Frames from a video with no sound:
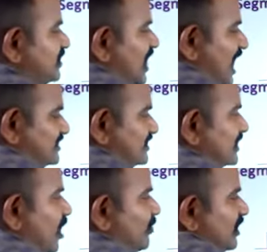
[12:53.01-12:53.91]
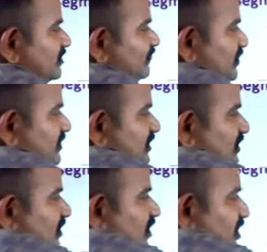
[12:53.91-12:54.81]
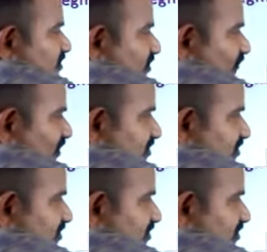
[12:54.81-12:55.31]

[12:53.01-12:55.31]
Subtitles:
as a common lines for the first